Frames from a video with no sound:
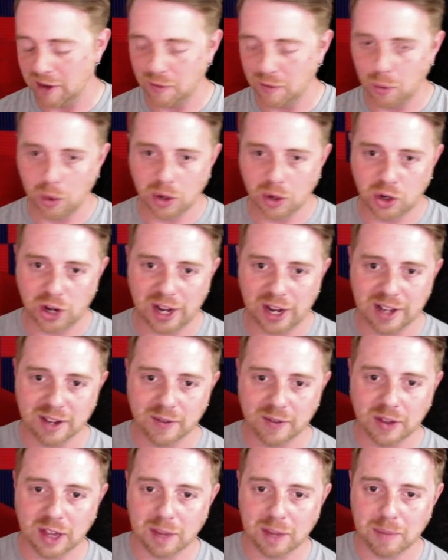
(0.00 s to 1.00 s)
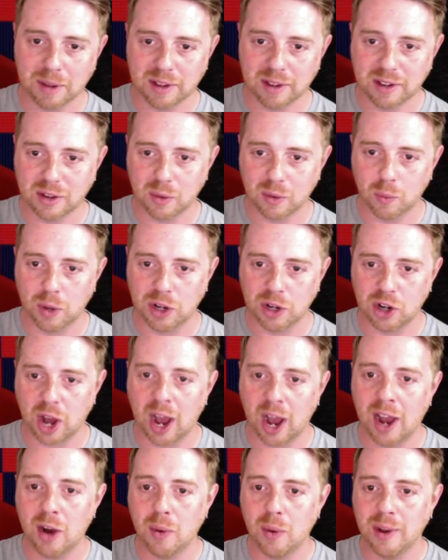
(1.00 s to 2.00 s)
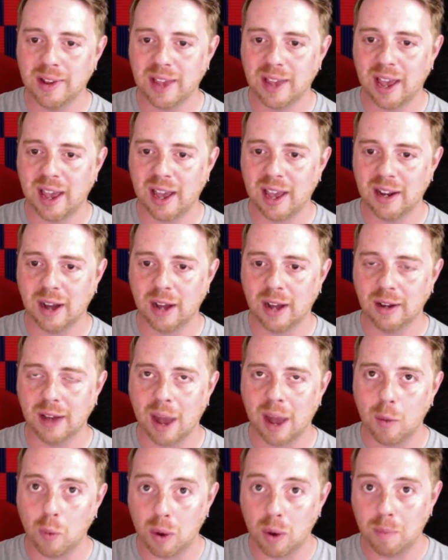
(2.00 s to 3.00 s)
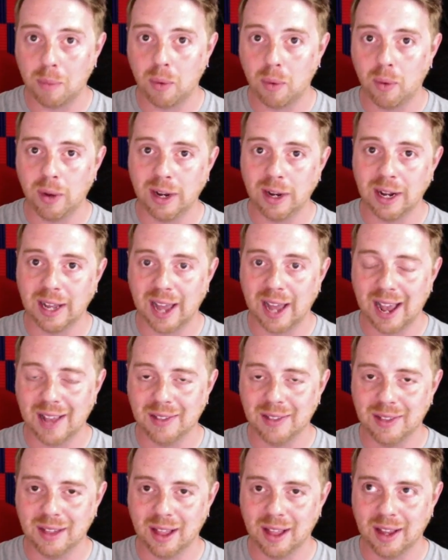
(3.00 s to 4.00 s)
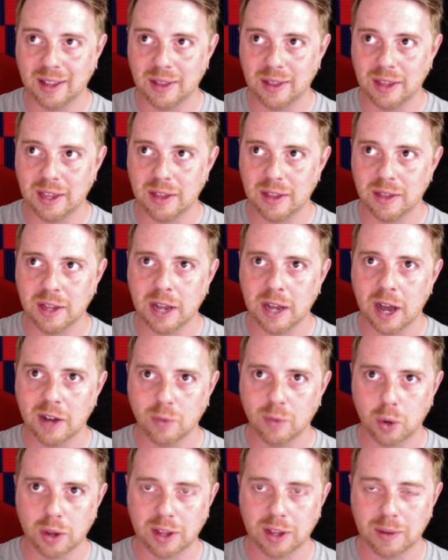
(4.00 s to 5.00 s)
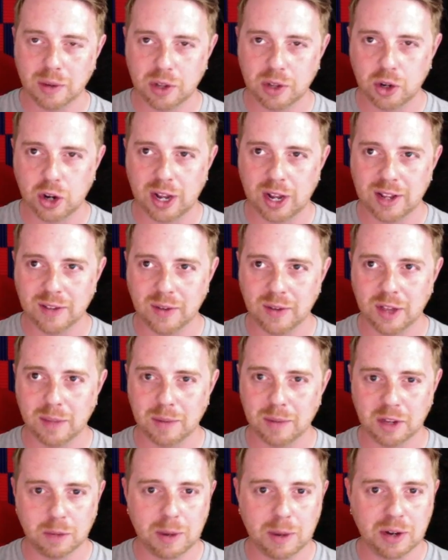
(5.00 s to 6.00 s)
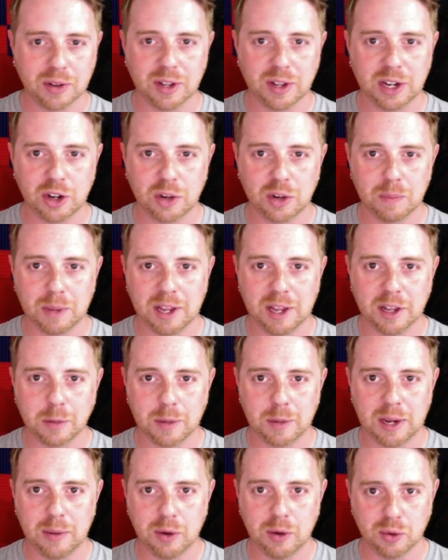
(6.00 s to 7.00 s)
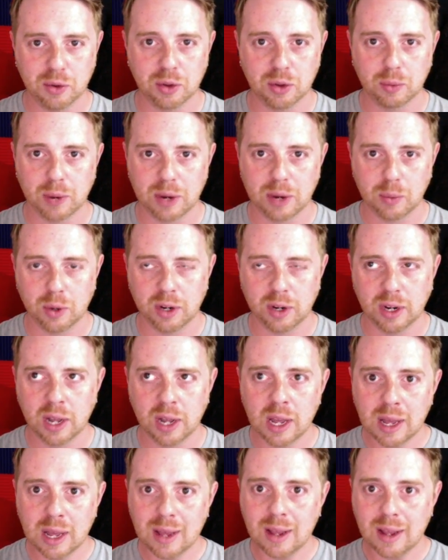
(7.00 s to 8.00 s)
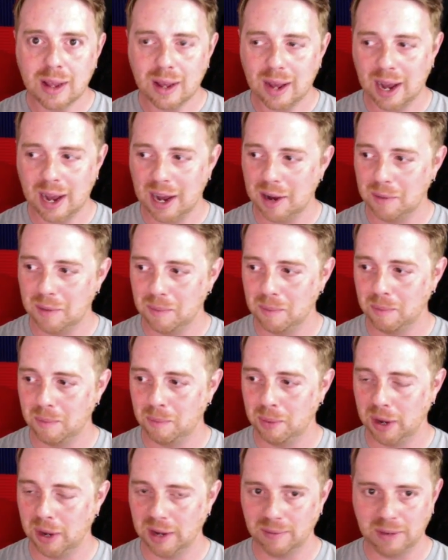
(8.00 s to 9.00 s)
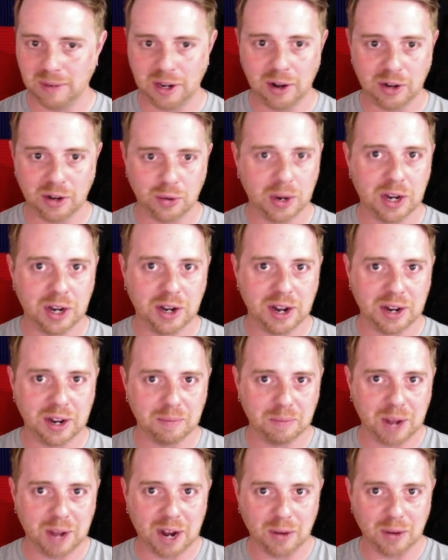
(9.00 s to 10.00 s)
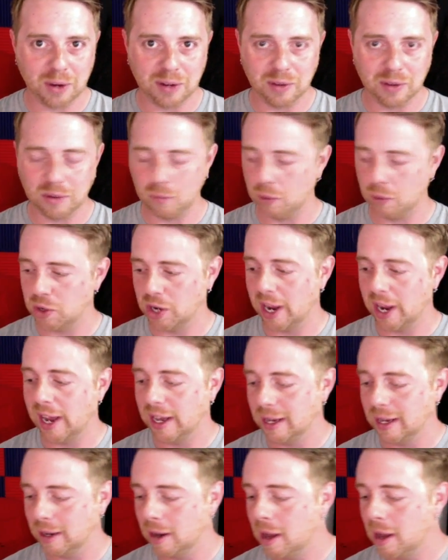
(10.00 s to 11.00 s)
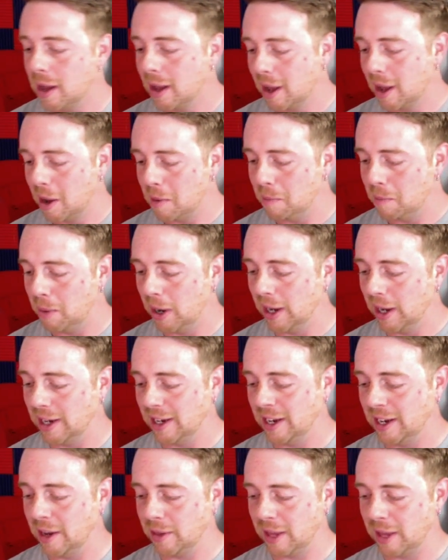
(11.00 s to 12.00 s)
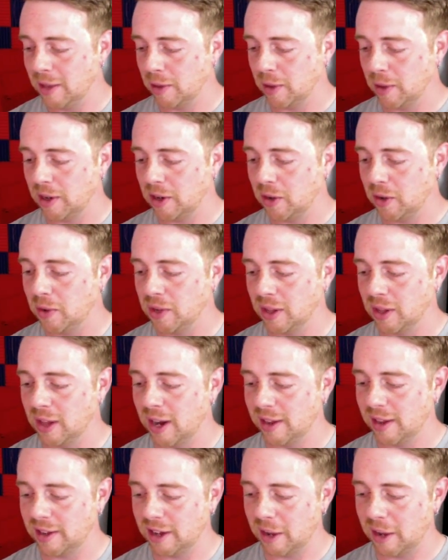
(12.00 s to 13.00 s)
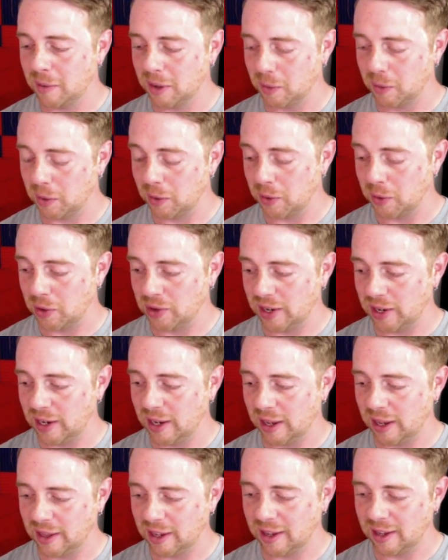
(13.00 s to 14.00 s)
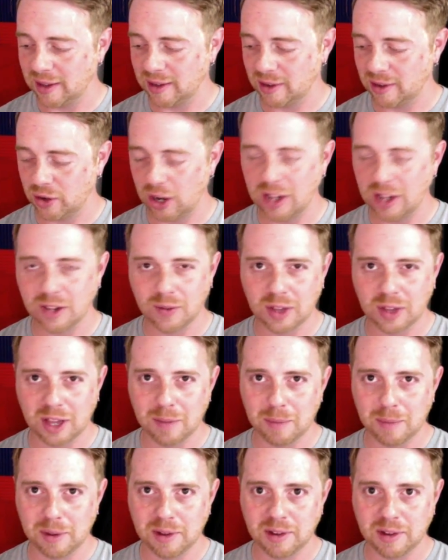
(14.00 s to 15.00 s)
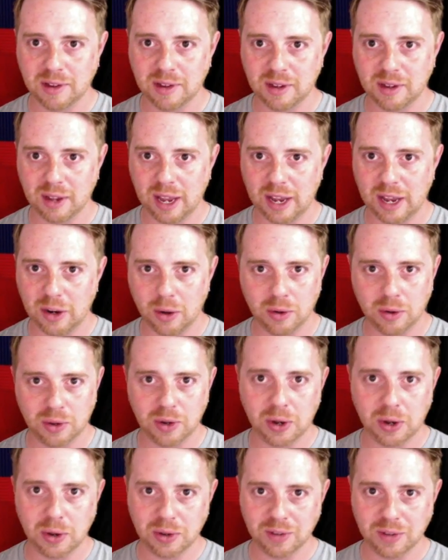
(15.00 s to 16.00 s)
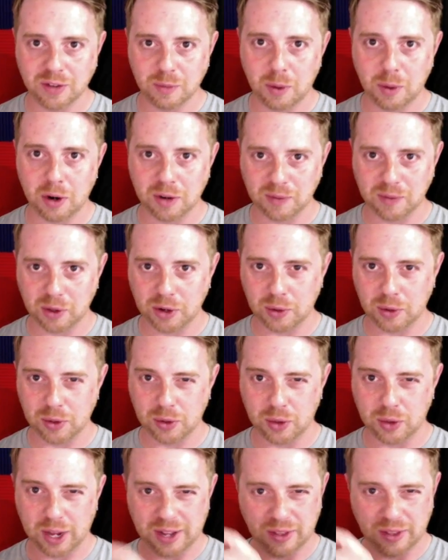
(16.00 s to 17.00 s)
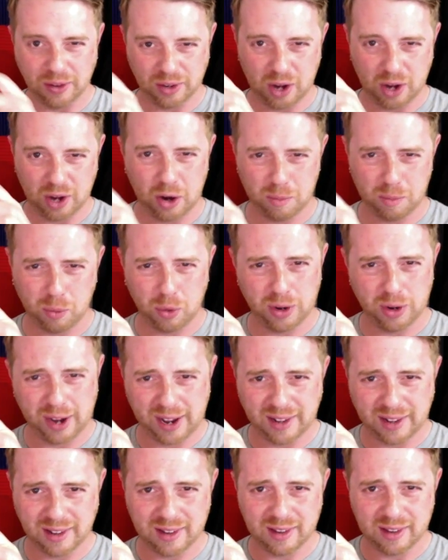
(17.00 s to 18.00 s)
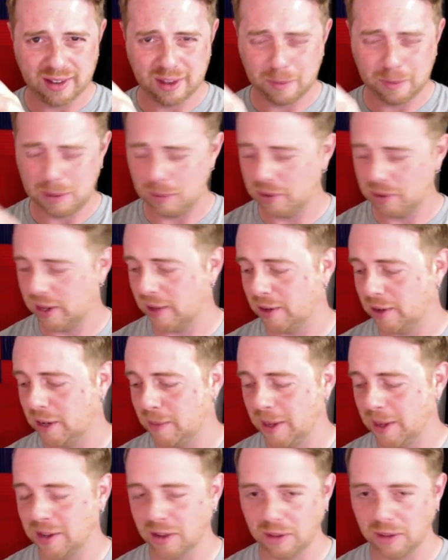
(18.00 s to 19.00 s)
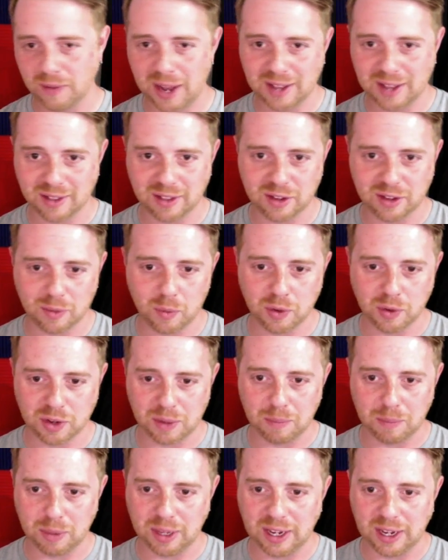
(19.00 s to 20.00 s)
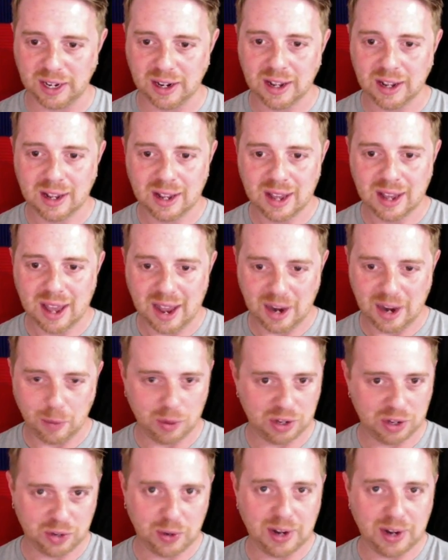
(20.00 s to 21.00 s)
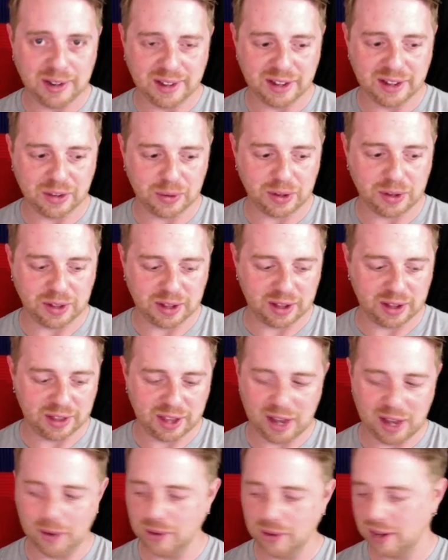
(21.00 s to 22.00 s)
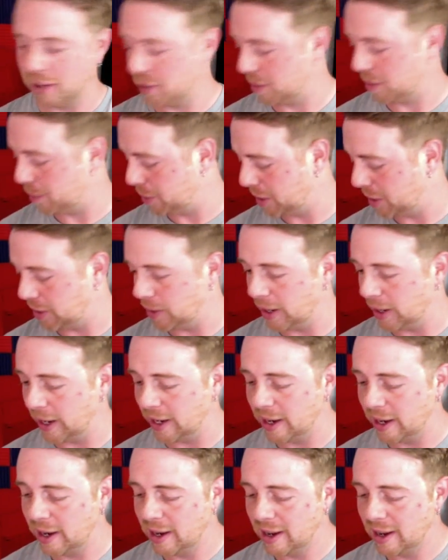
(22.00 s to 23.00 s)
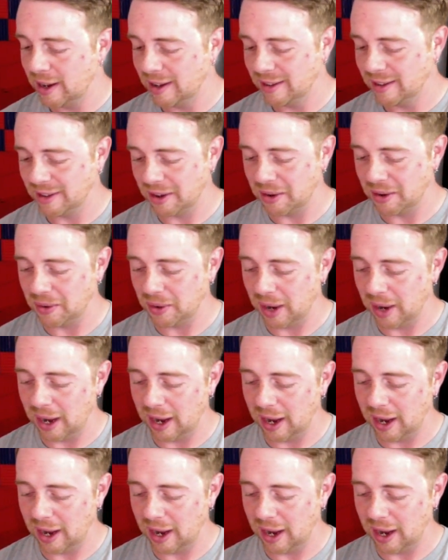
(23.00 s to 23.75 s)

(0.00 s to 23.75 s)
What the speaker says: of War Chains of Olympus, which I always had. At one point, I had, like, the God of War. I think it was the Chains of Olympus Special Edition PSP, which was the red one. But, I traded in, got rid of it, which I hadn't. But, the other thing, too, is a lot of the times, like, whenever you see, I think it's Chains of Olympus and also Ghosts of Sparta floating around, they're, like, in those cardboard cases that people sell on eBay. So the fact that this one was complete and it wasn't greatest hits or anything like that was actually pretty great. So,